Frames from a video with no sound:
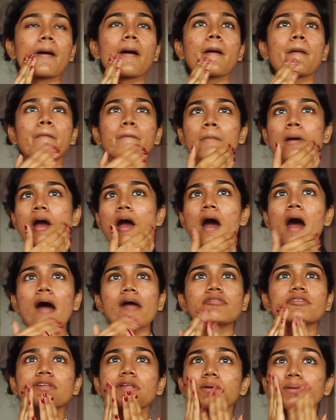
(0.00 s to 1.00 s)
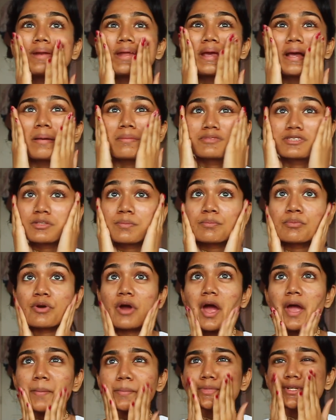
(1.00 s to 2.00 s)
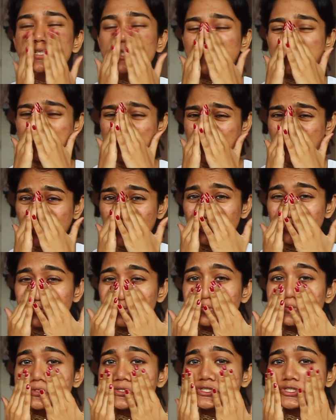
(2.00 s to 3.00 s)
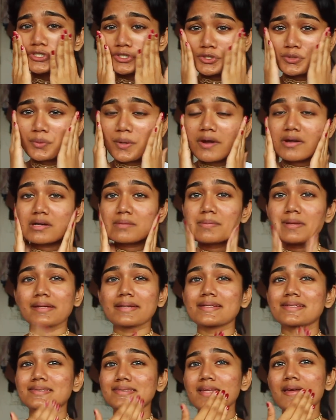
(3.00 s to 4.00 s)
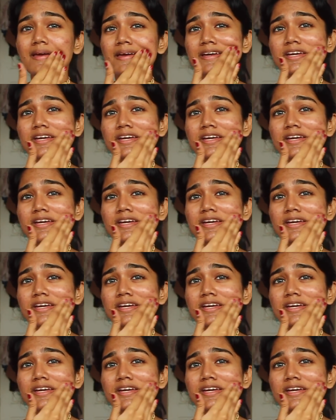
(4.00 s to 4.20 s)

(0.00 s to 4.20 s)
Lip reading: I feel like when it comes to primer especially, you should wear it because